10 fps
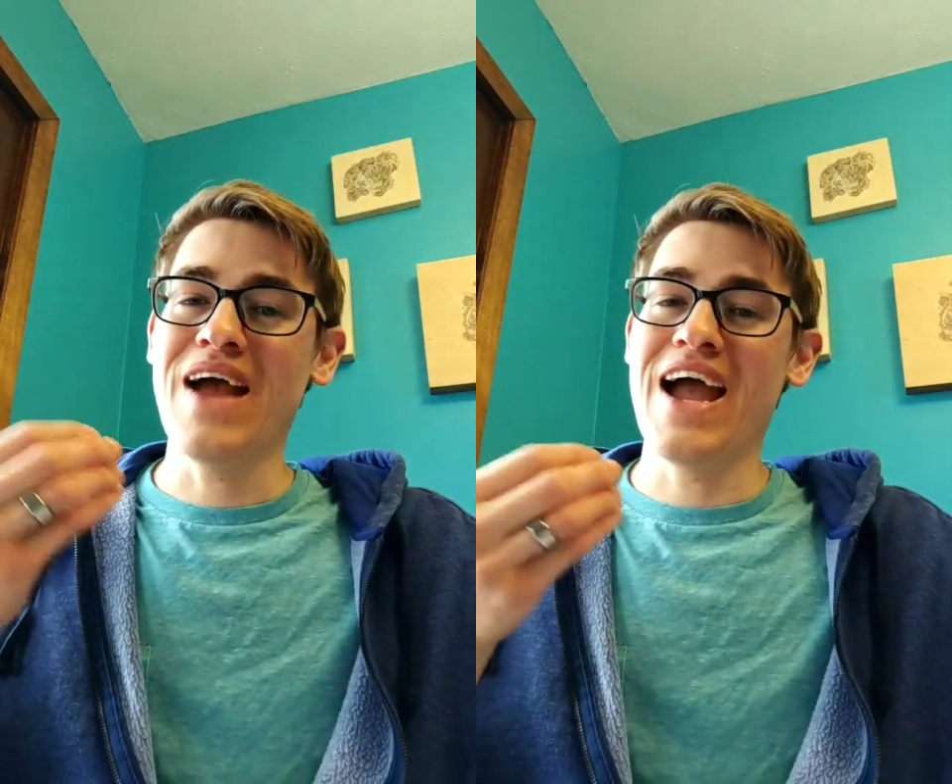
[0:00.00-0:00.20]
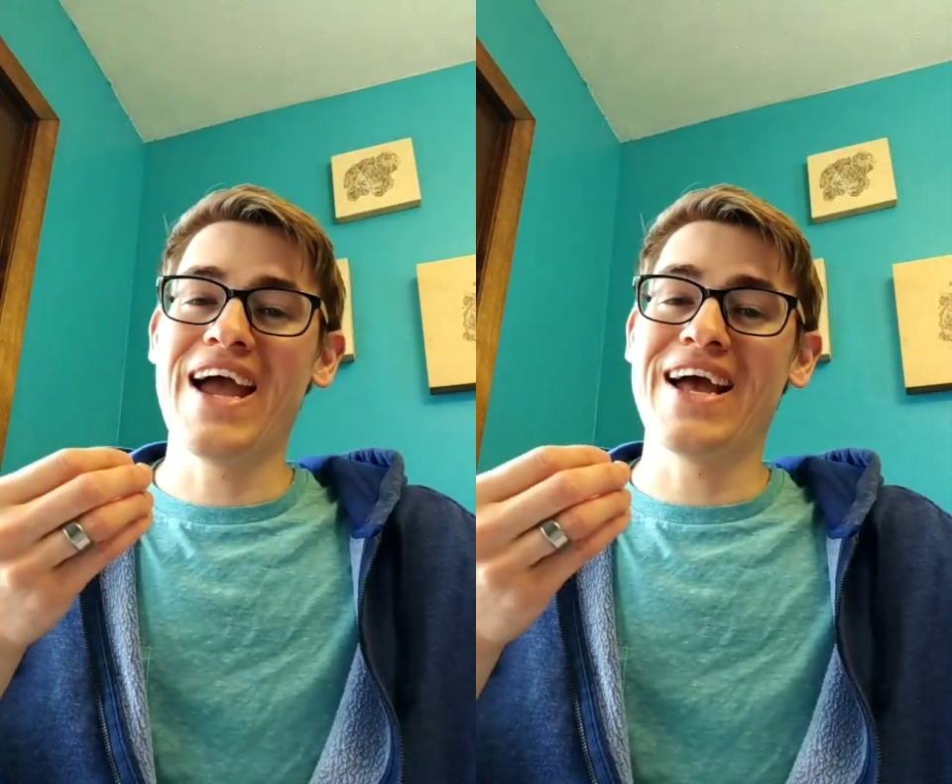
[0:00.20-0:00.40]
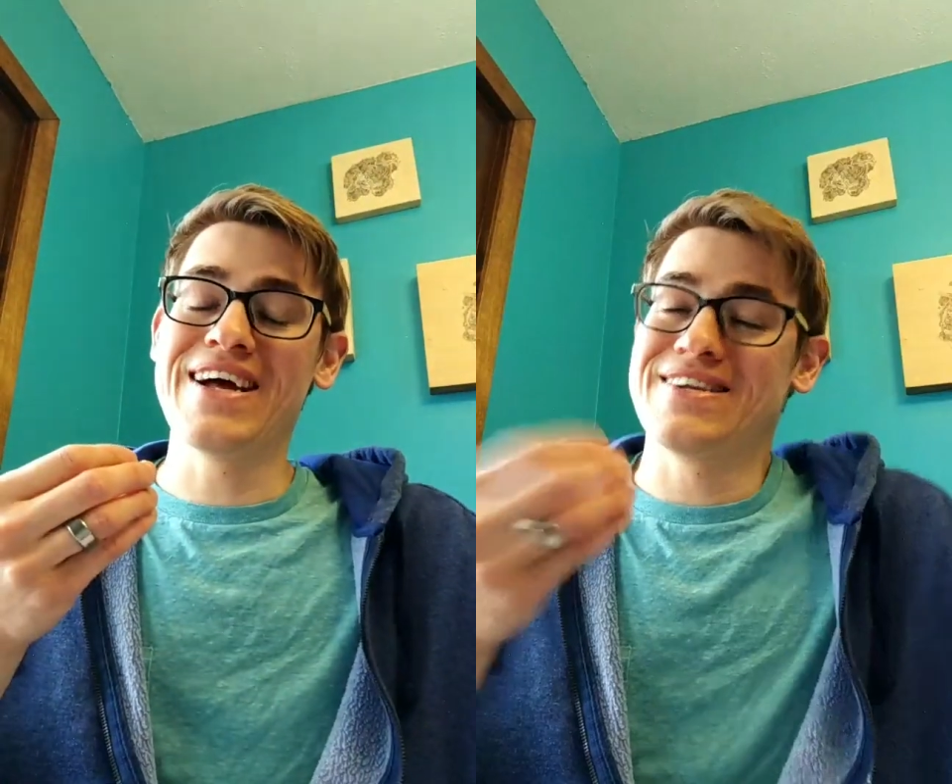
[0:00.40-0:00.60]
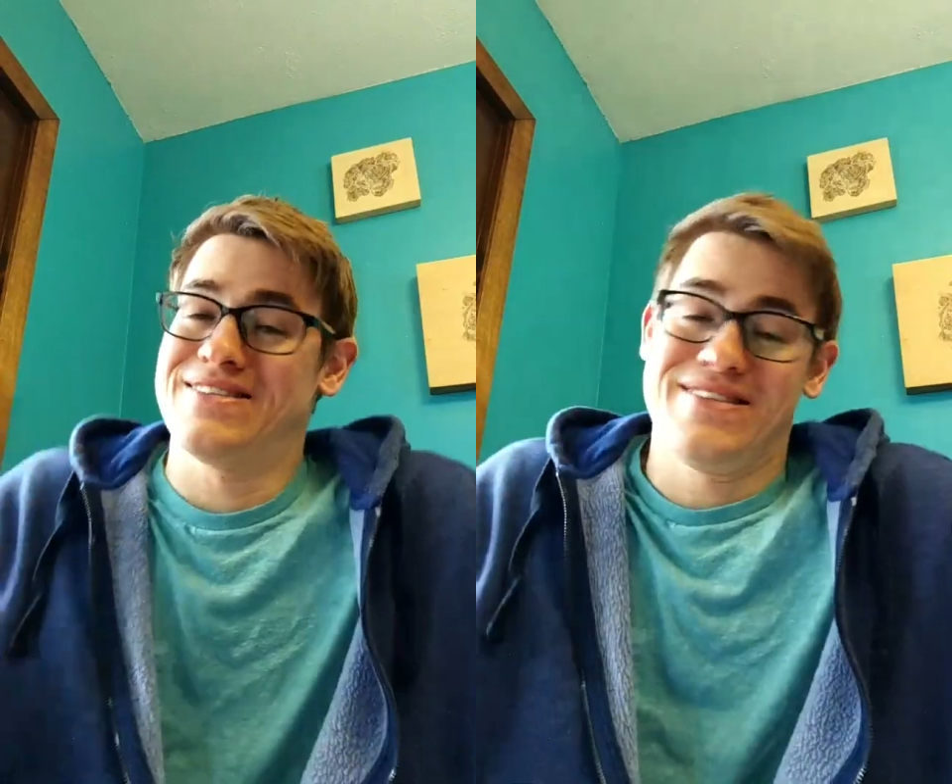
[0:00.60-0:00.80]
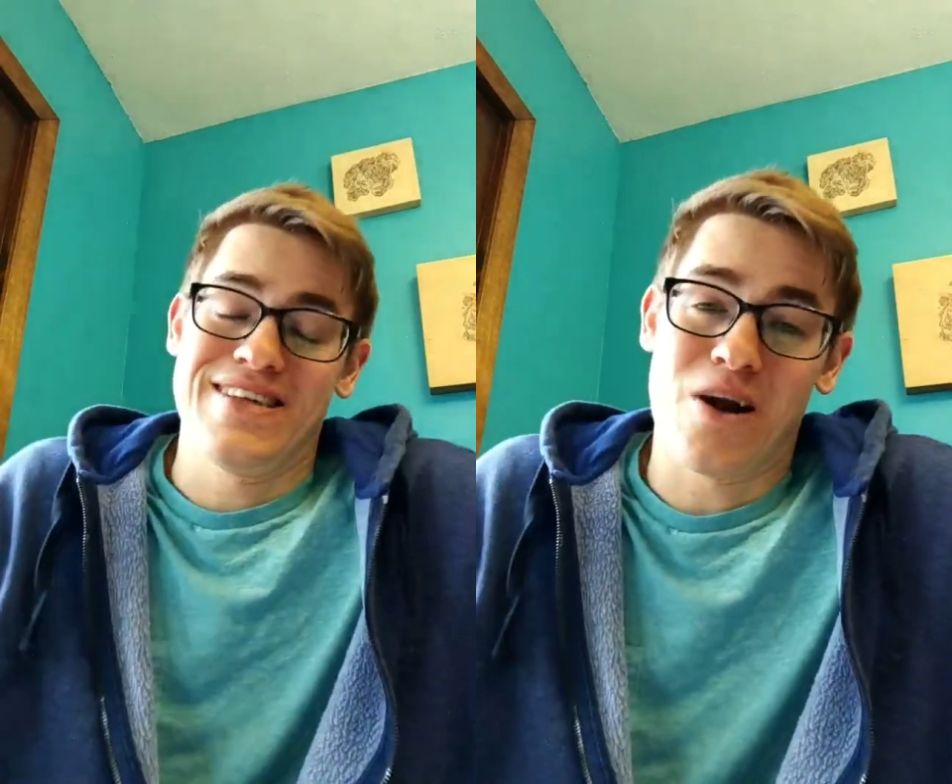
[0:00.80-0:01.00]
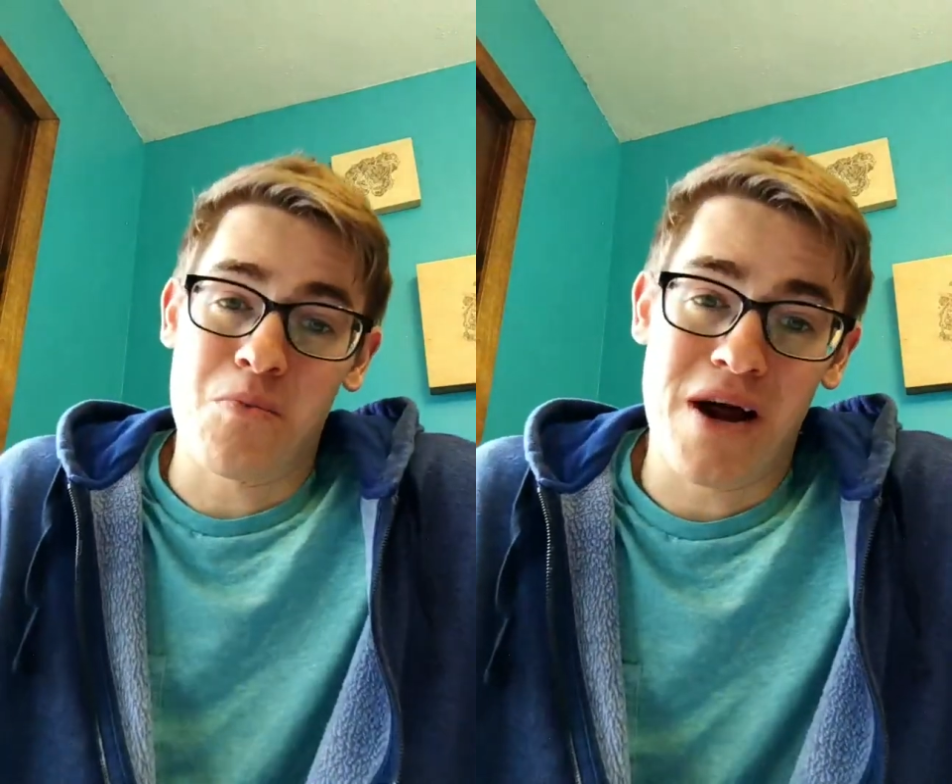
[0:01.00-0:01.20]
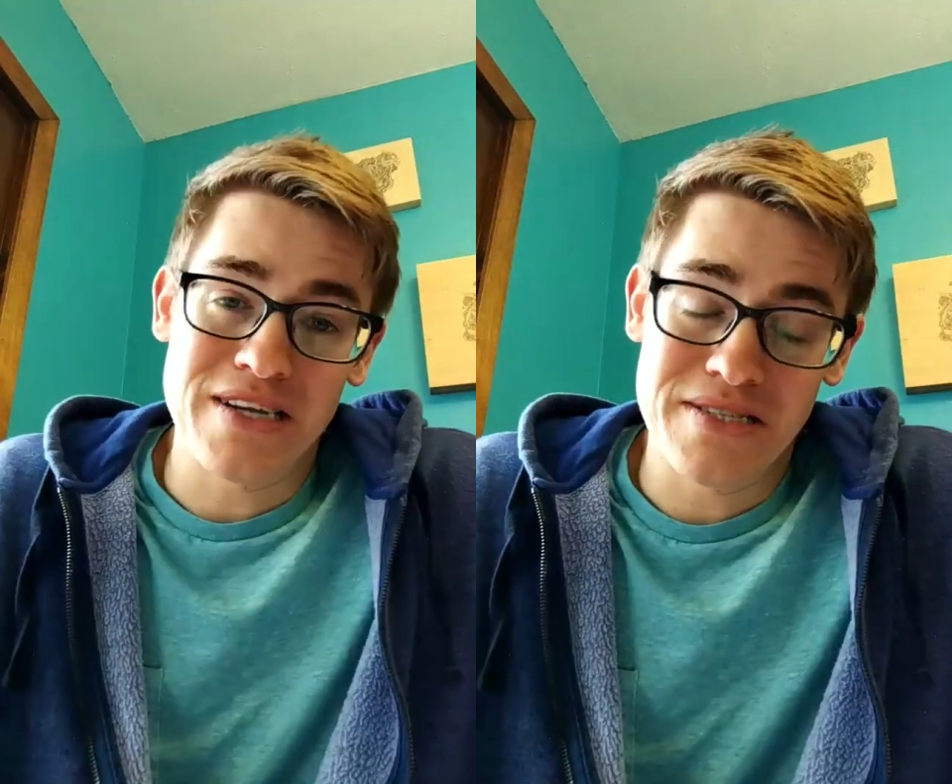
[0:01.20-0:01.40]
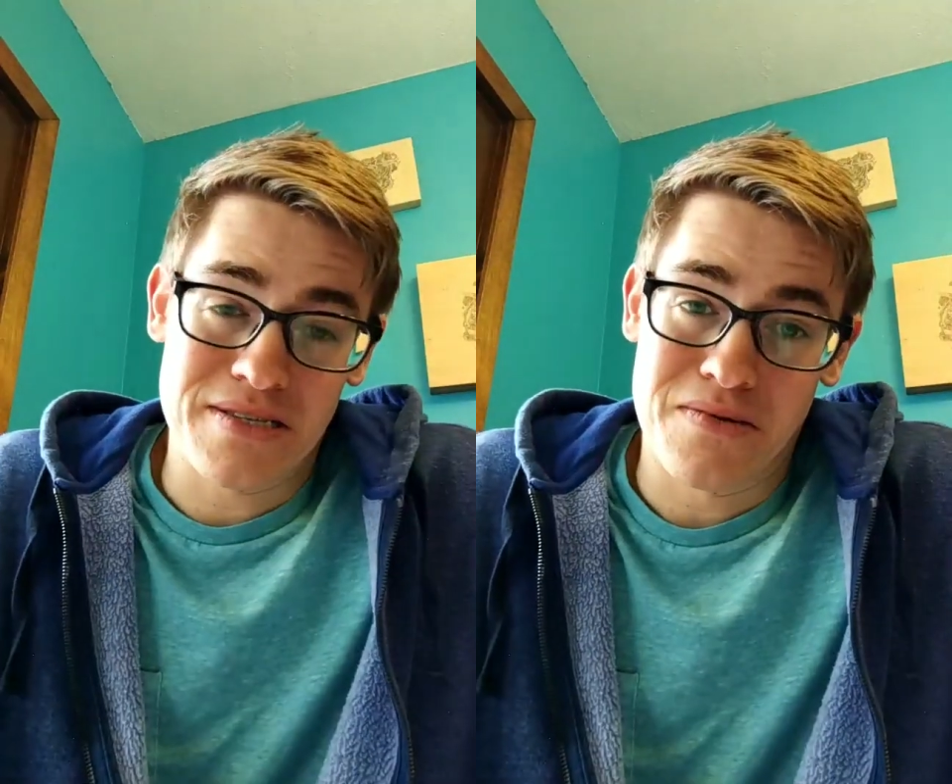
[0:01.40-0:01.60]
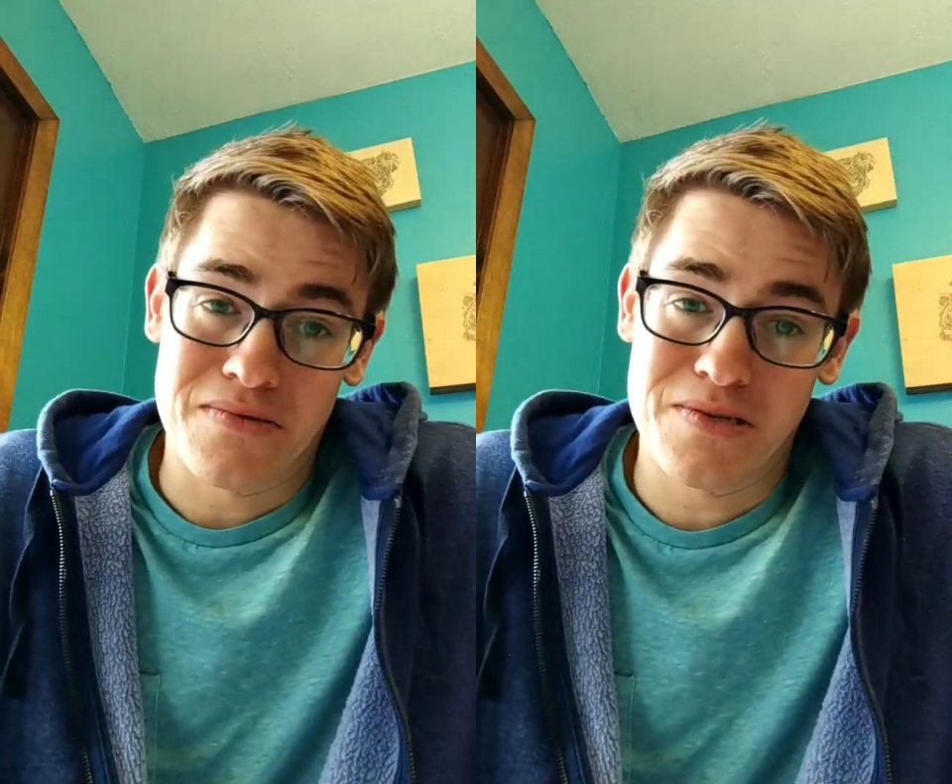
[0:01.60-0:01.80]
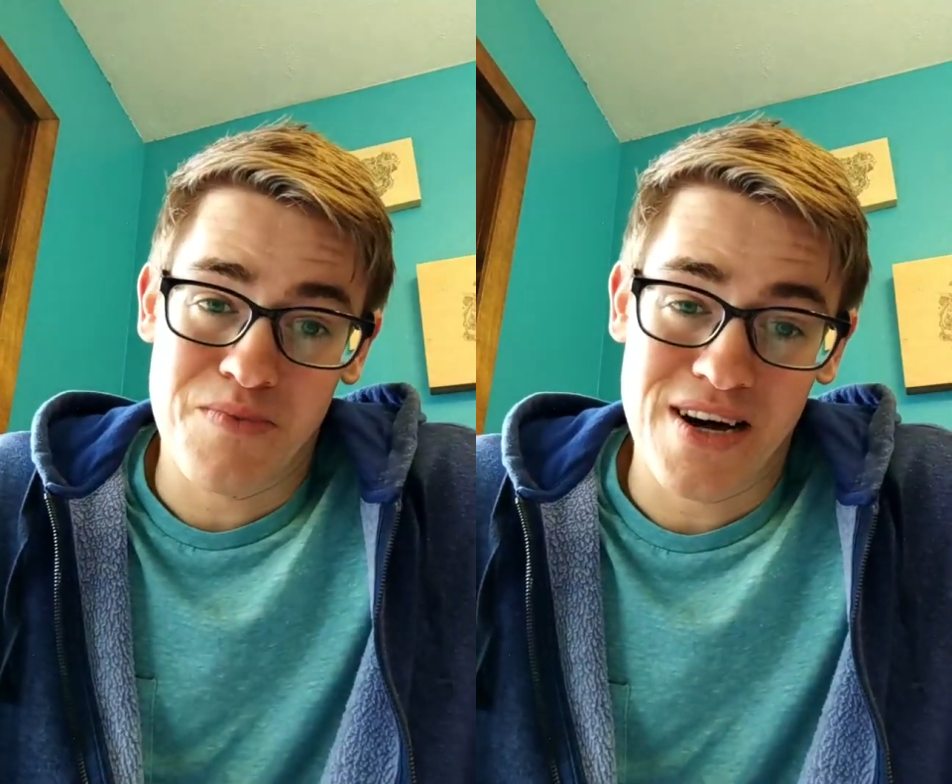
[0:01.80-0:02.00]
and then our body's just going to
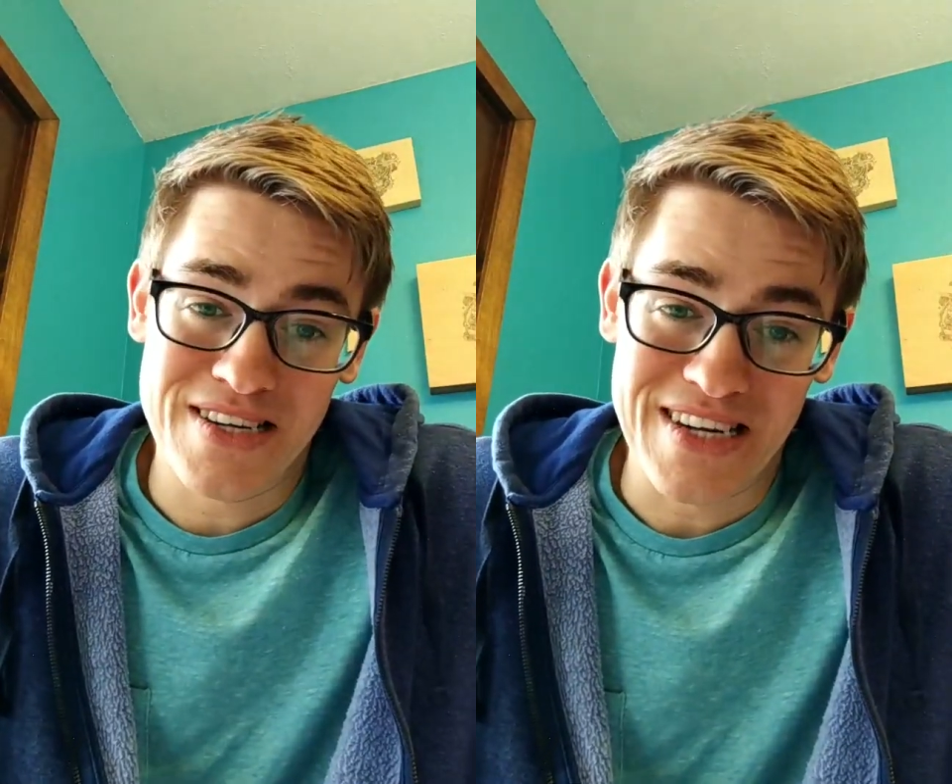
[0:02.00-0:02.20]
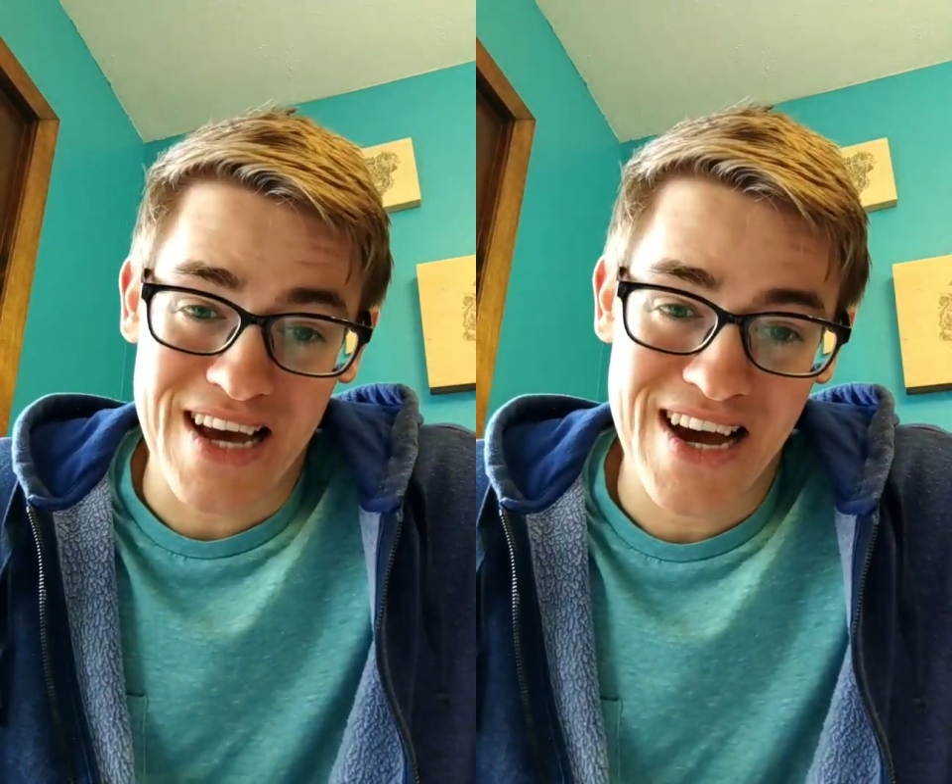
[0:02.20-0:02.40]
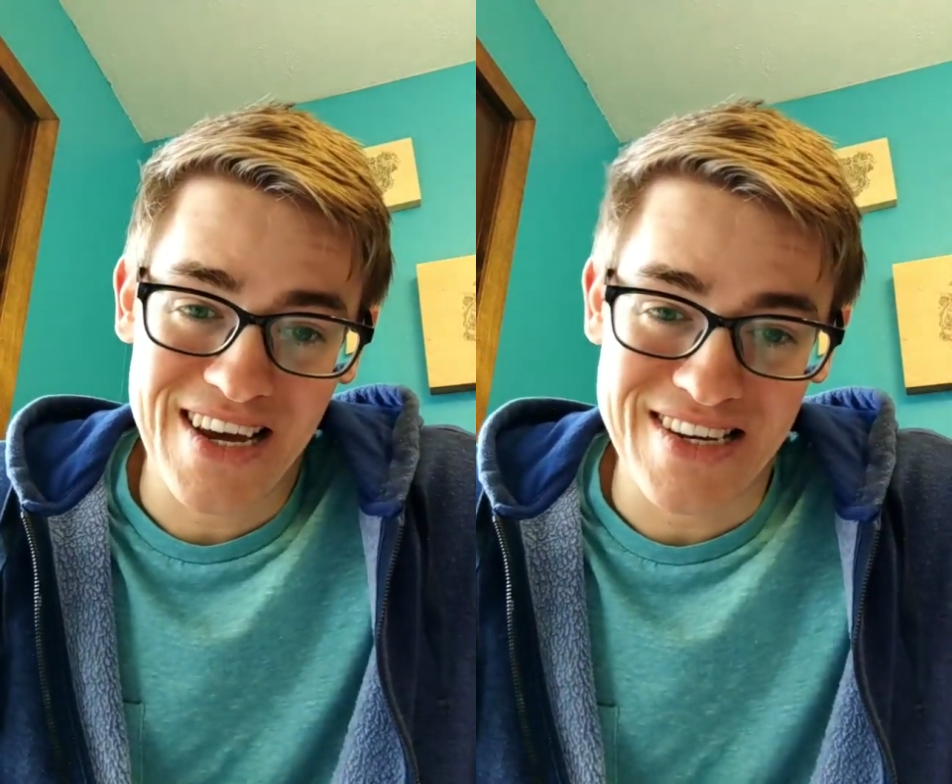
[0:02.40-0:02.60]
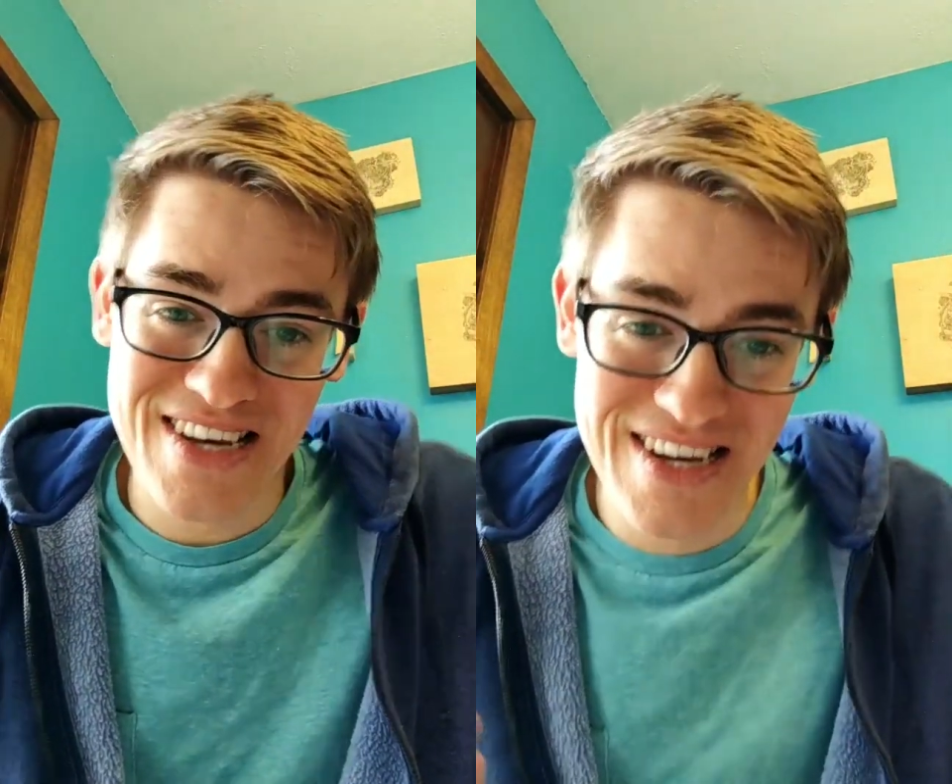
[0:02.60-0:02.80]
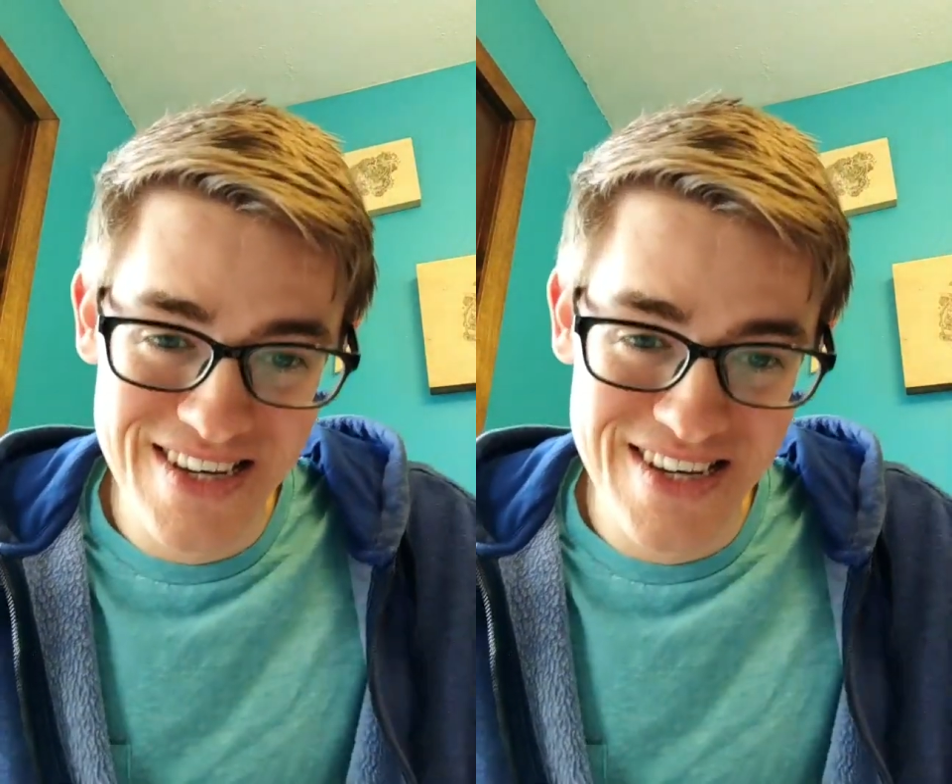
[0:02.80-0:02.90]
respond in kind.